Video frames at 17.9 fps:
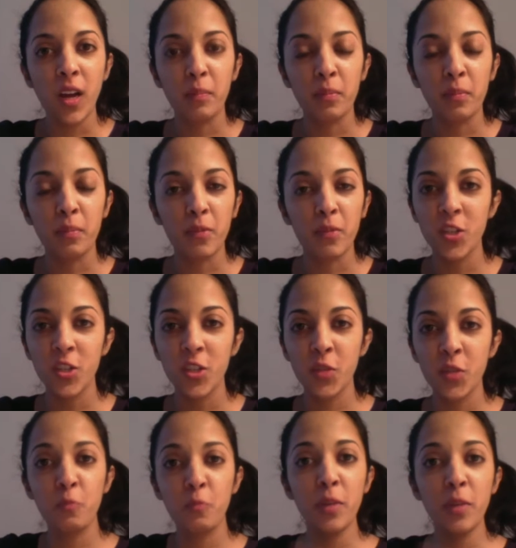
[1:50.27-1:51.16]
we just
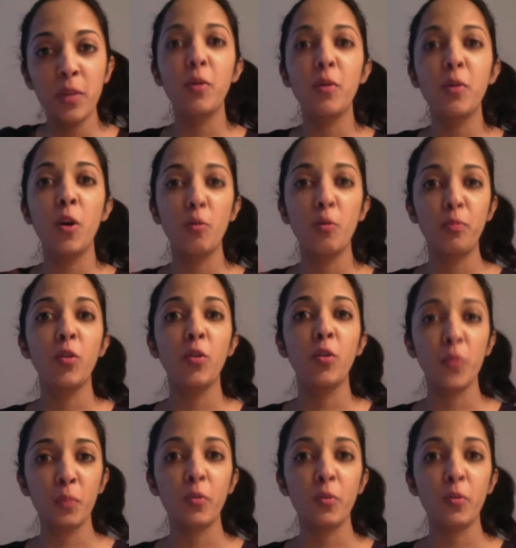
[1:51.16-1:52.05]
we both both
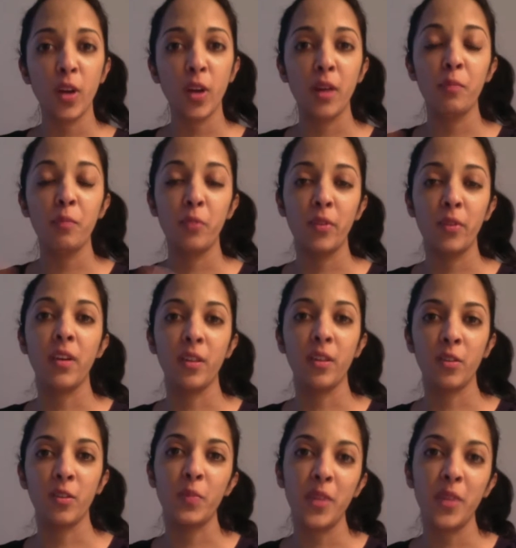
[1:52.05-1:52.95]
broke up with
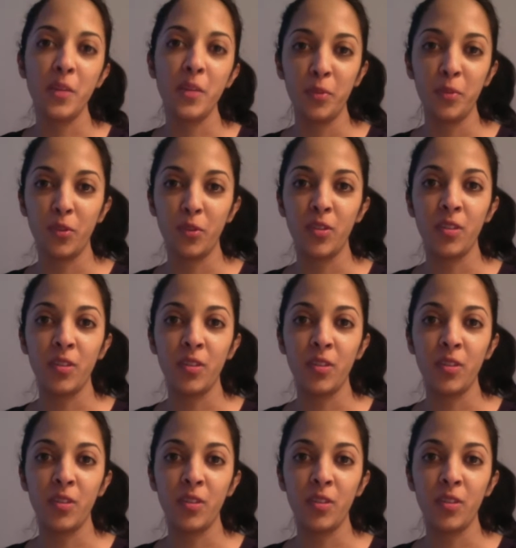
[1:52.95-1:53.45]
other people.